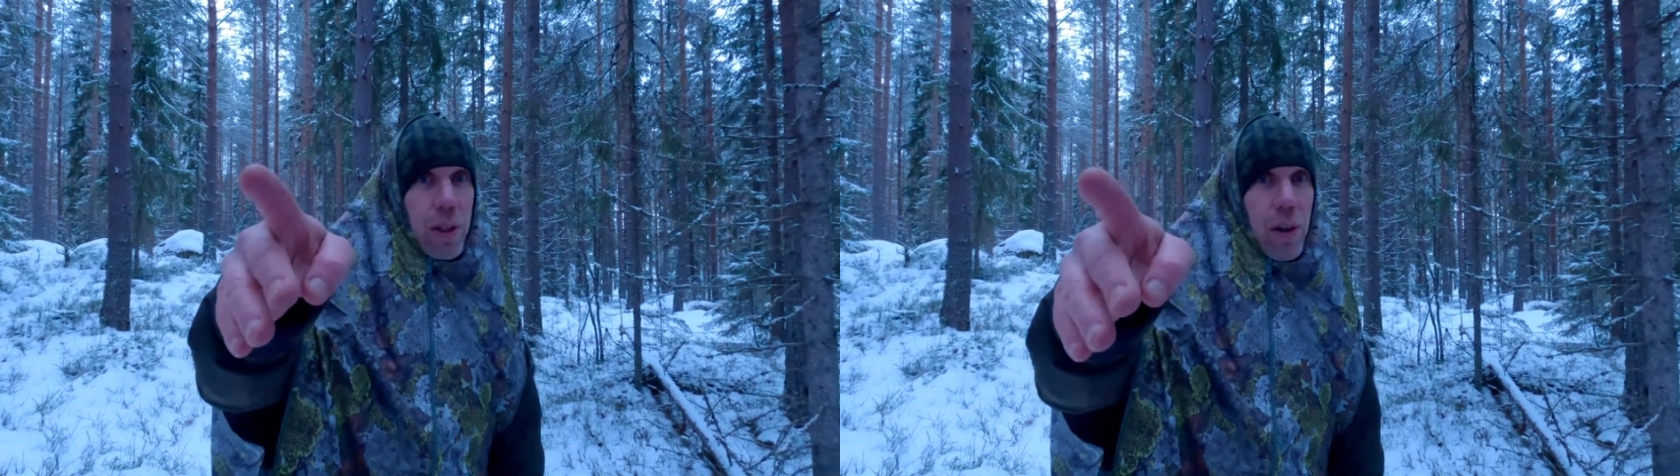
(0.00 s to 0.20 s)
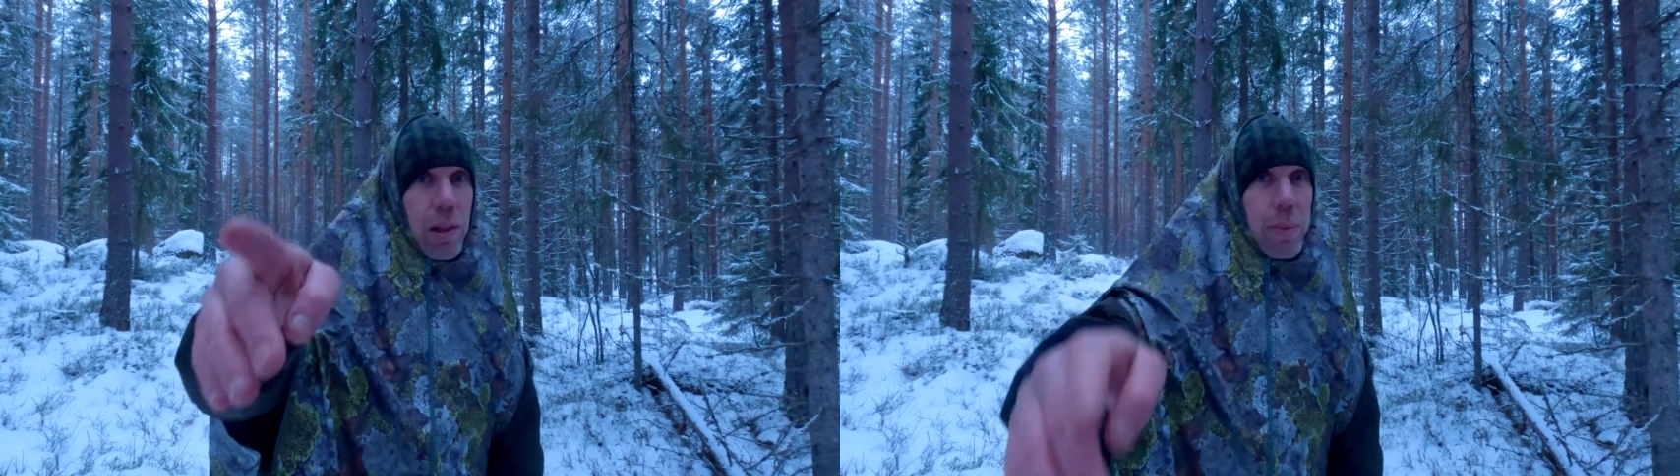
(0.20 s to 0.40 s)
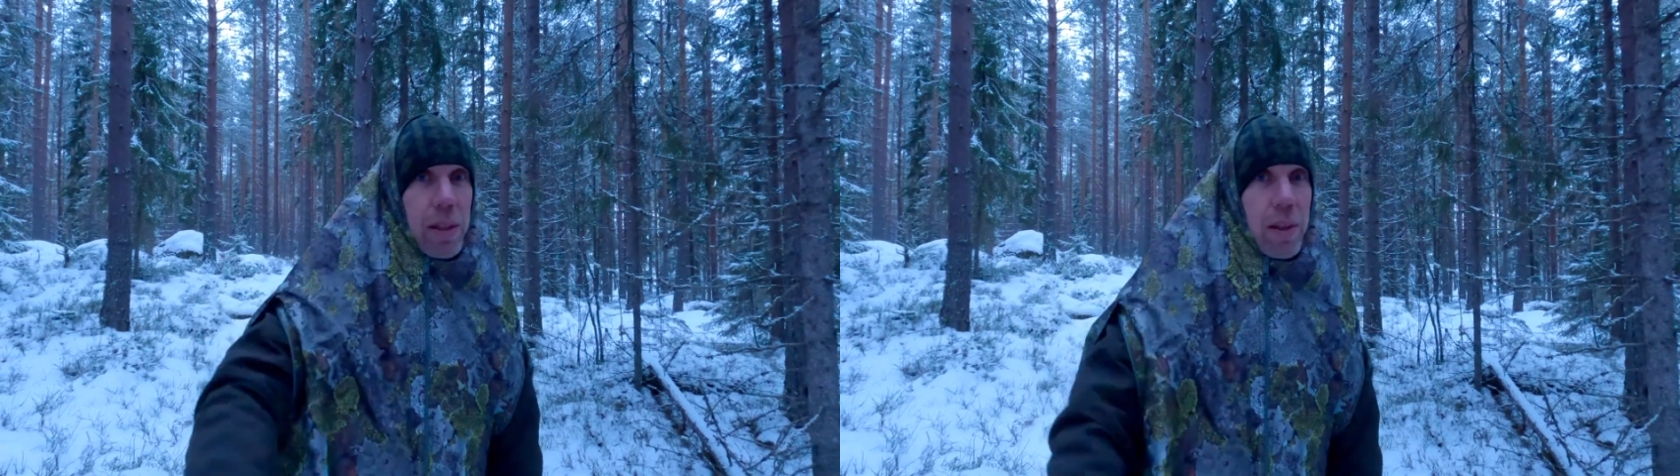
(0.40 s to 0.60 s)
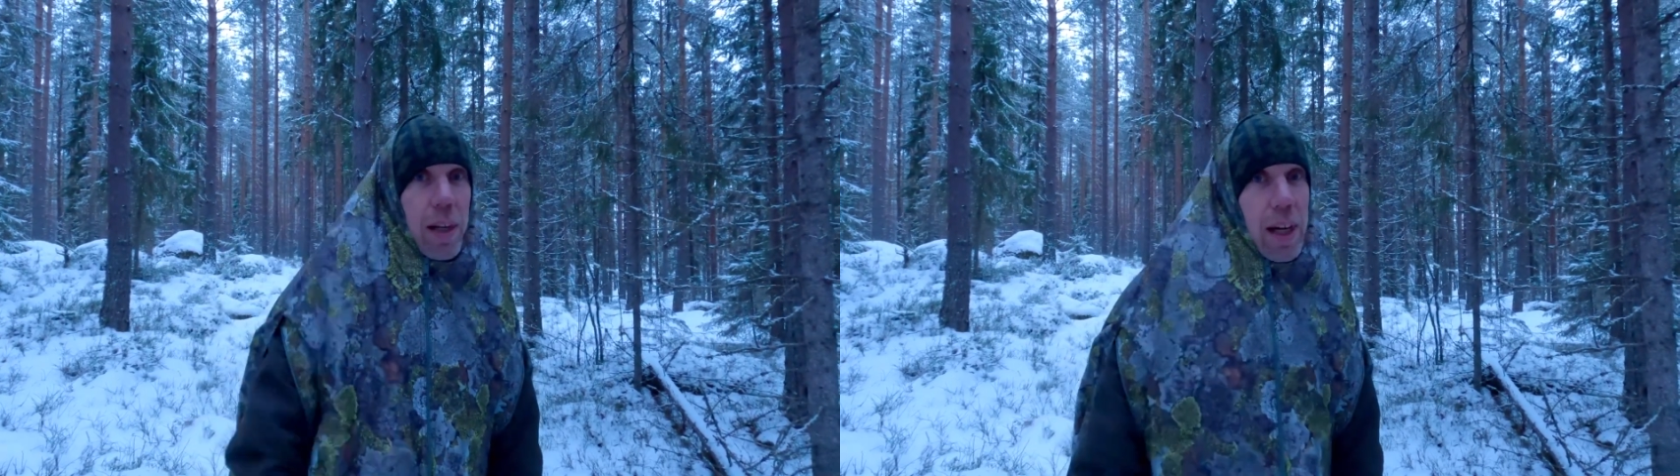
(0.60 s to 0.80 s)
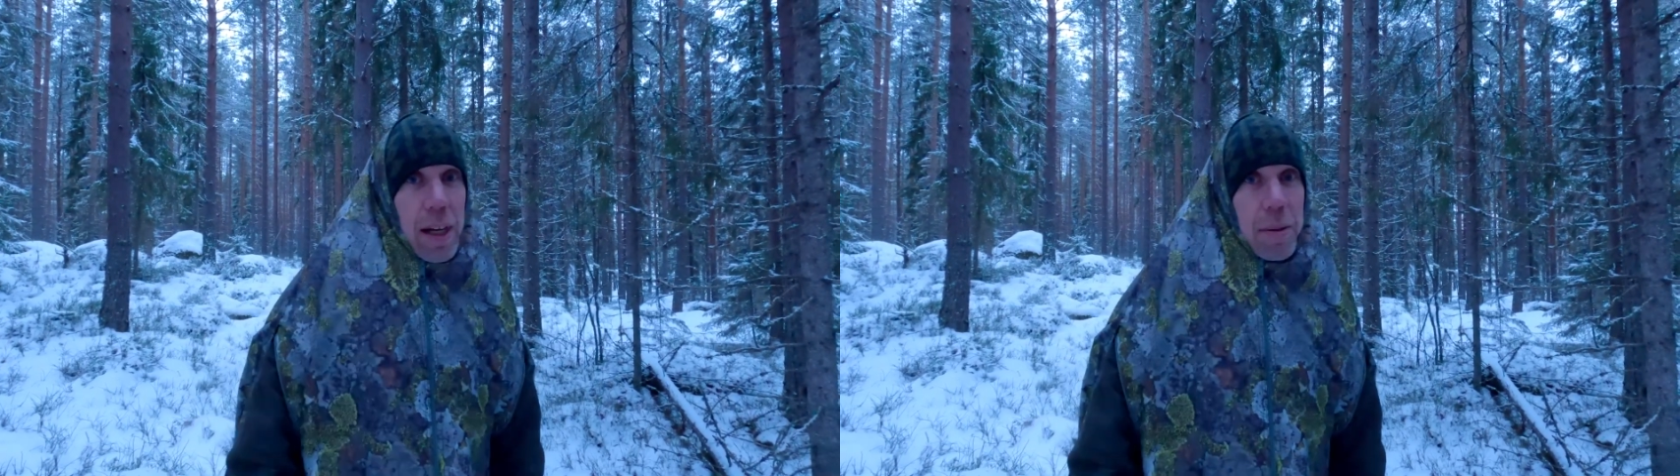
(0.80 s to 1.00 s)
joining me
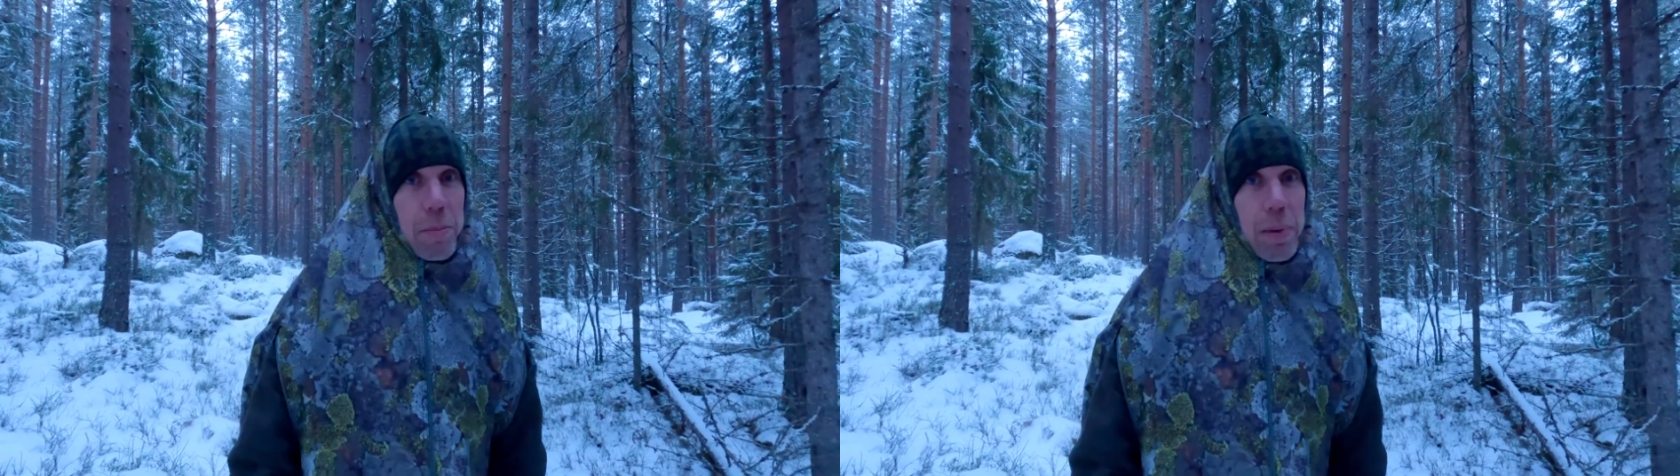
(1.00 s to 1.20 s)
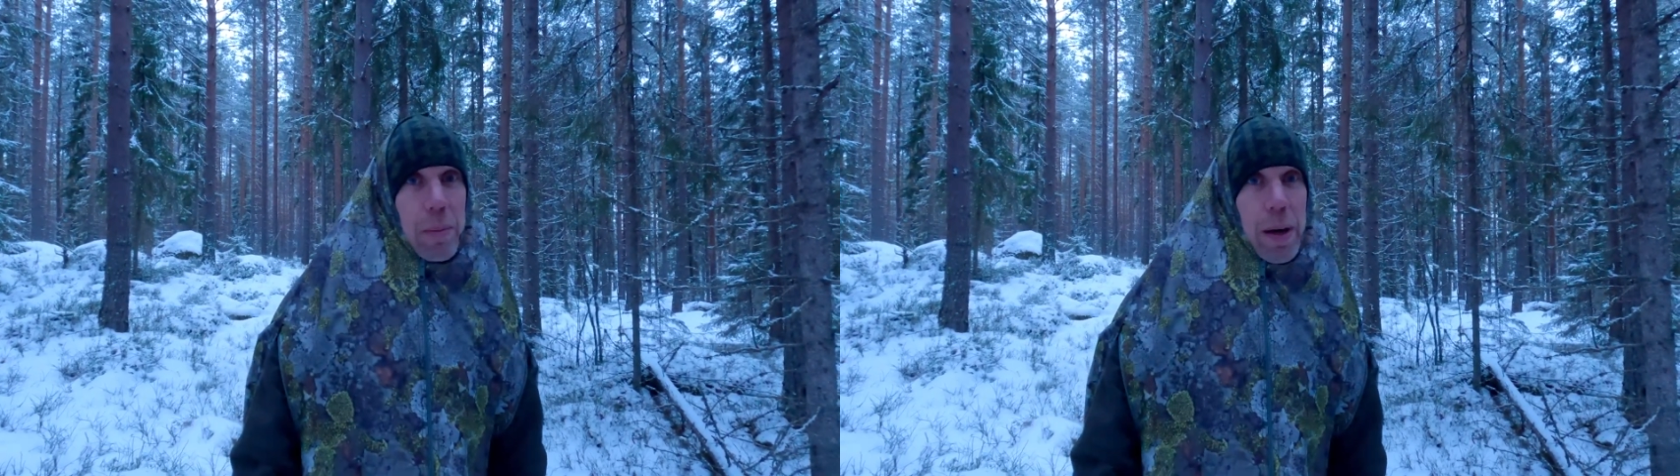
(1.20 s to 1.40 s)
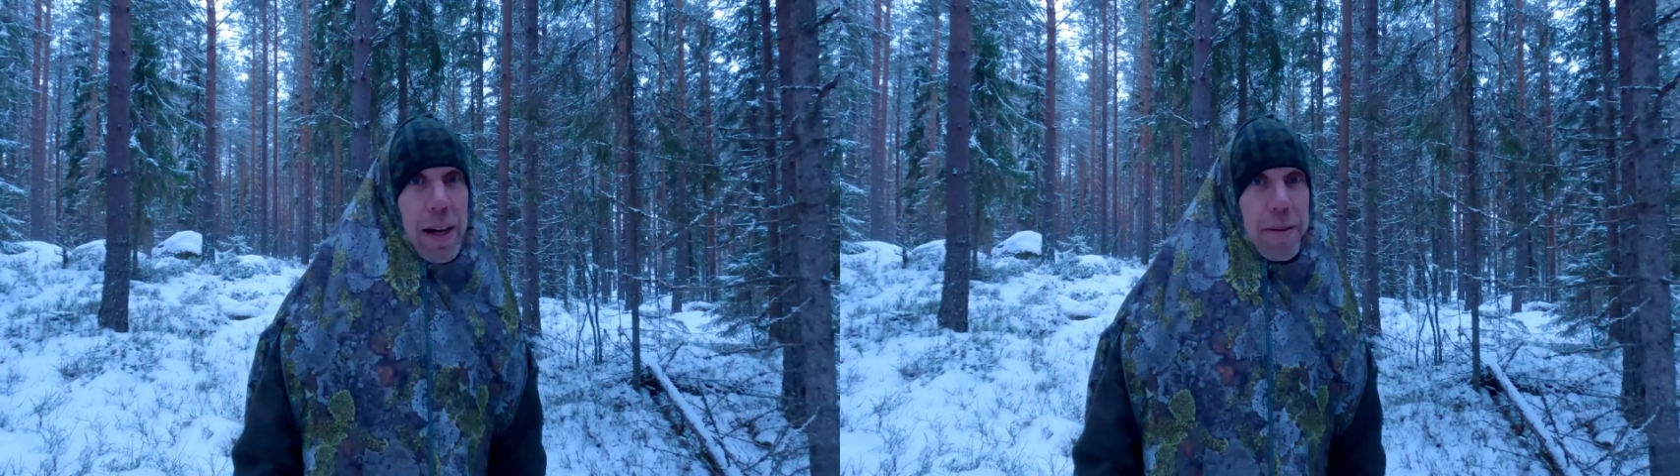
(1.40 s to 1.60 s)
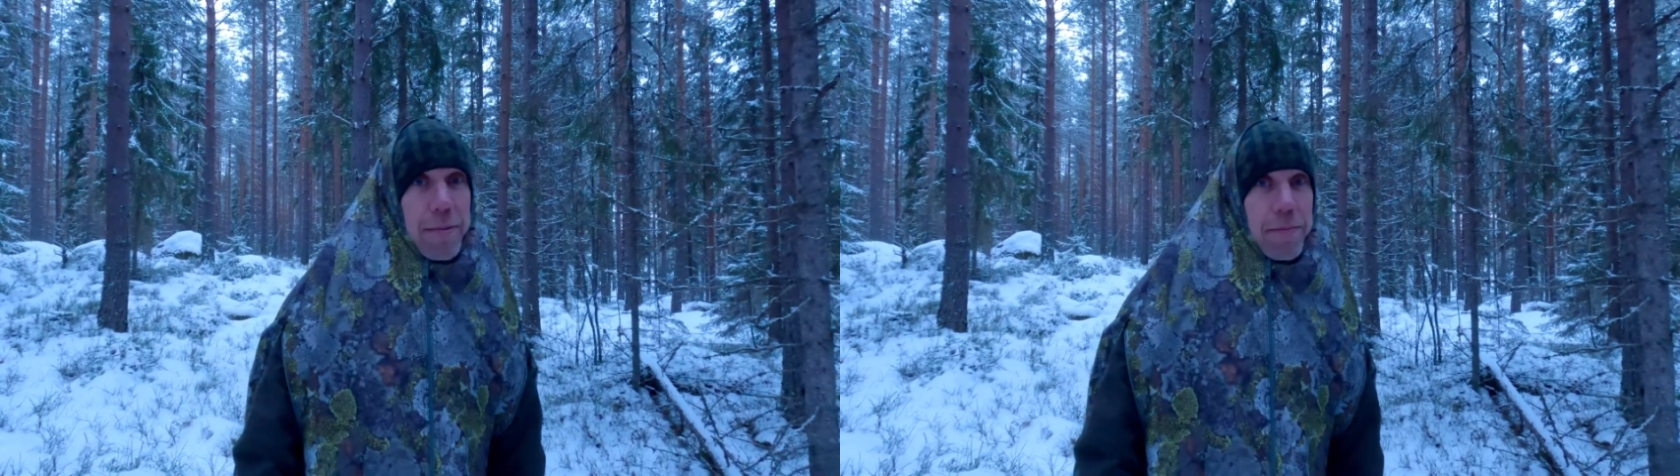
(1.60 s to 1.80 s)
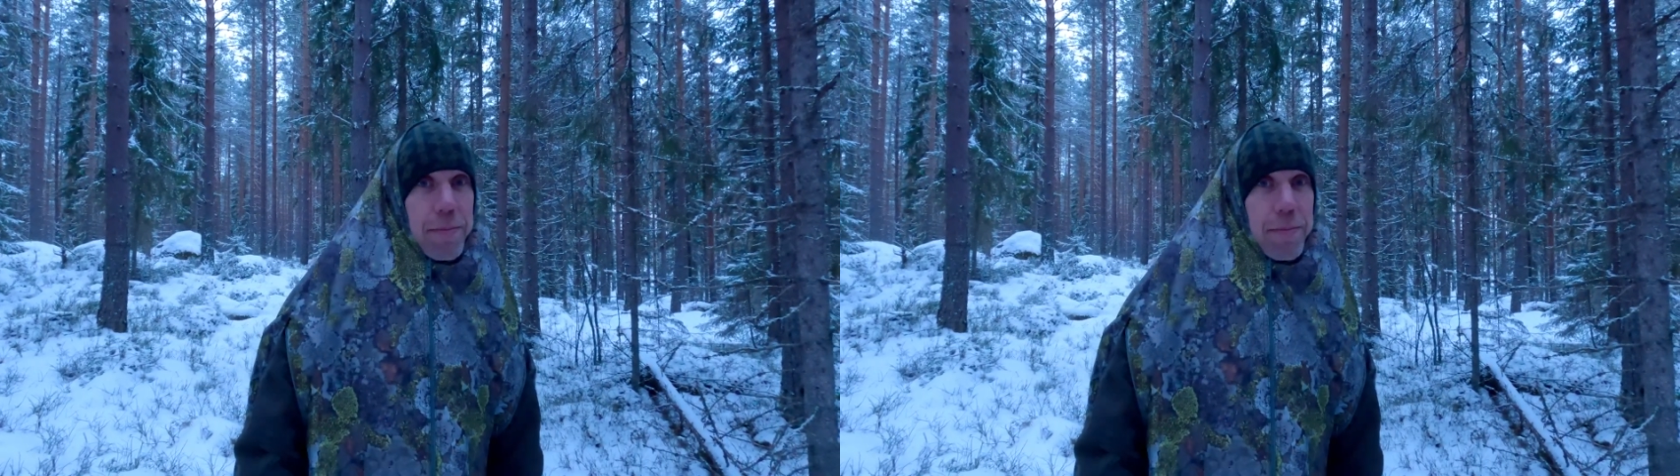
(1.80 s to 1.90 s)
today. Bye bye.